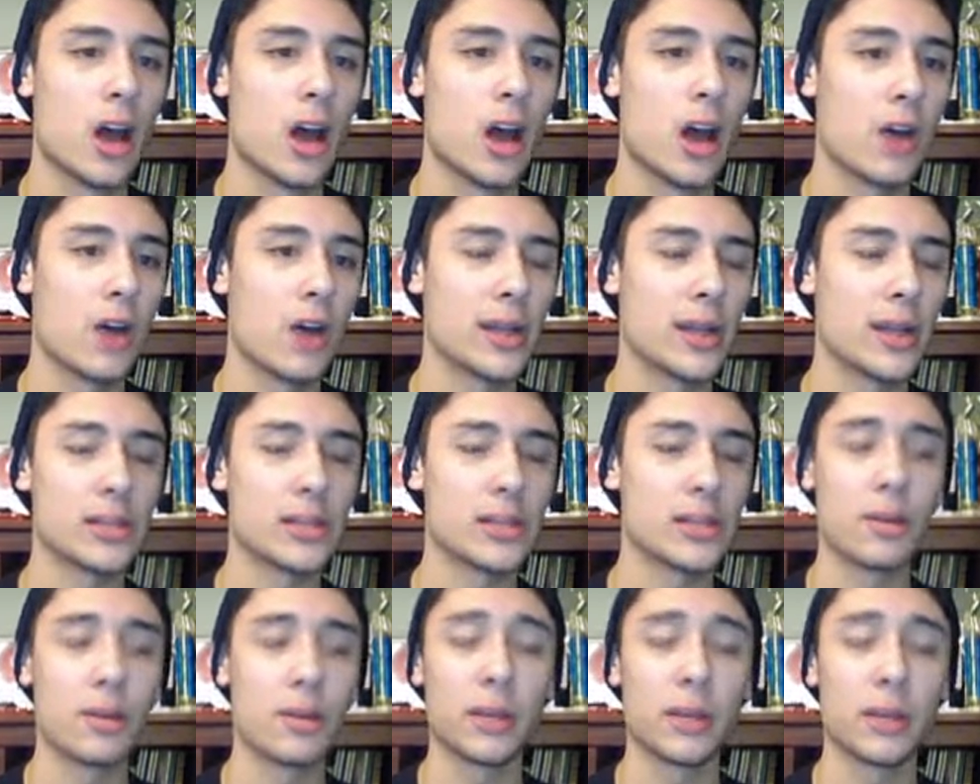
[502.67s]
Alright,
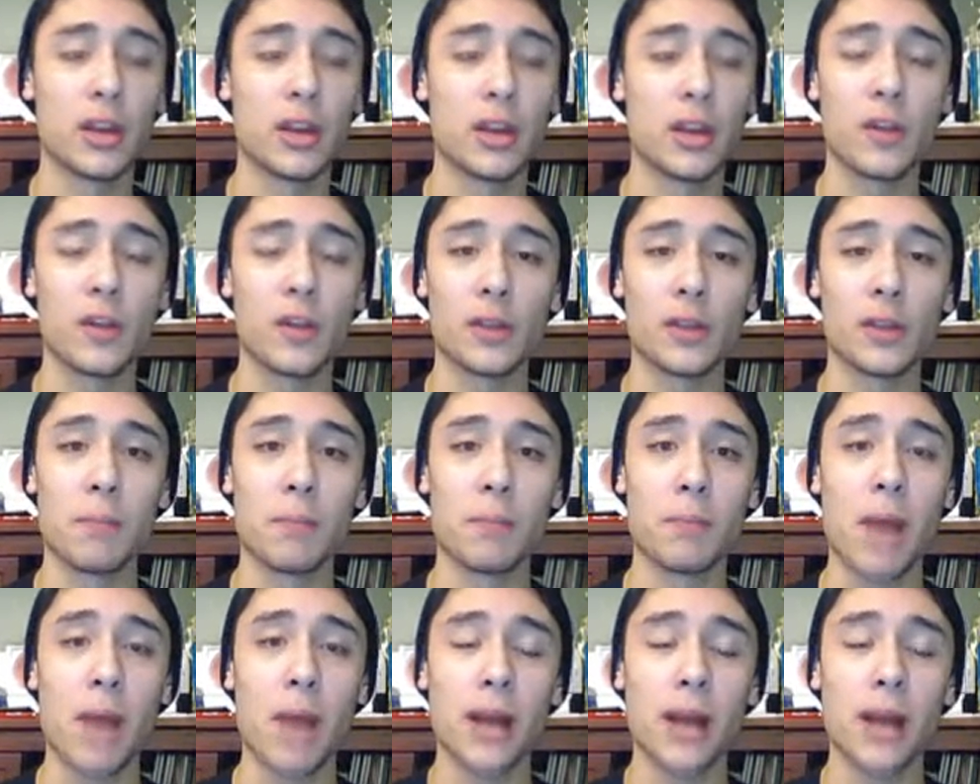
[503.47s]
so I'm going to go for
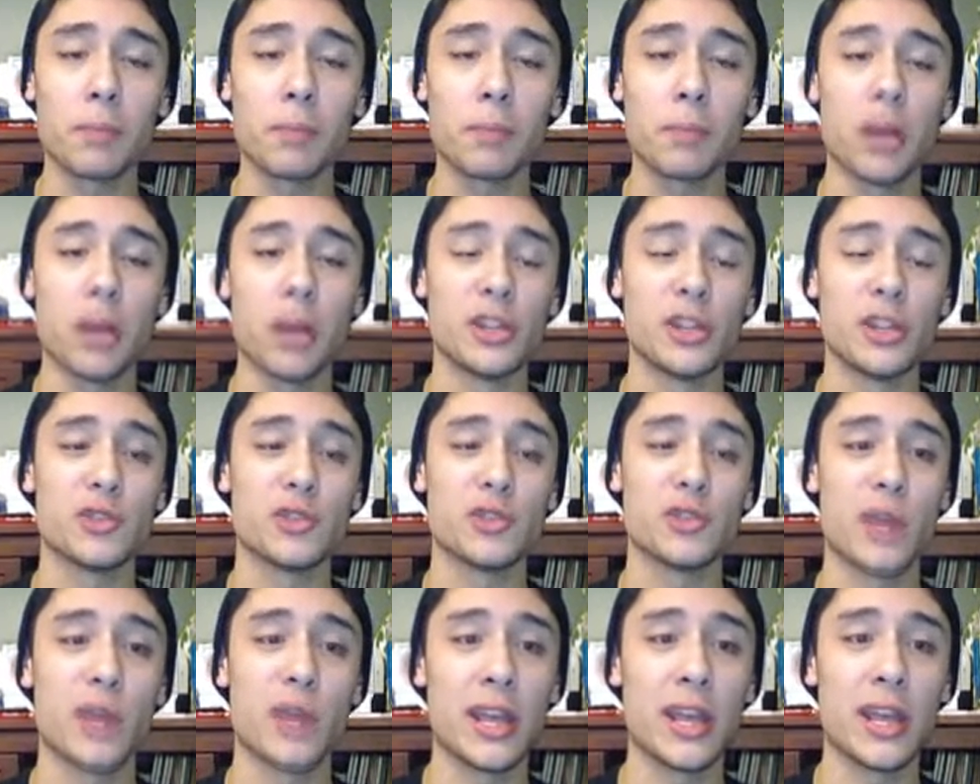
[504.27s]
the Mach
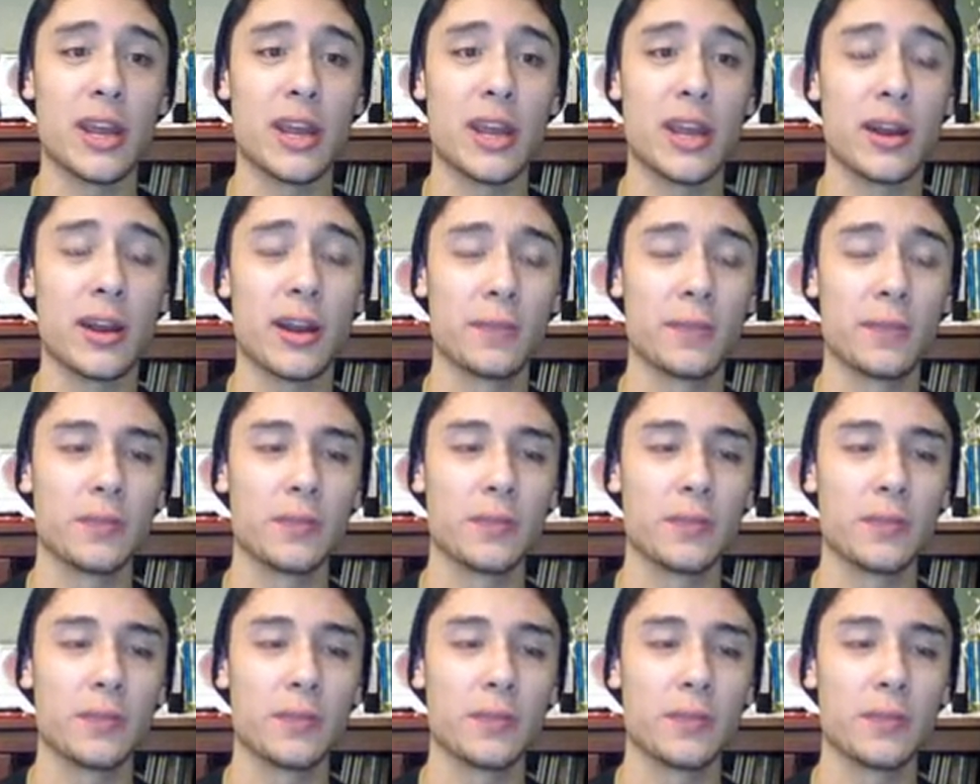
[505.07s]
Punch right here,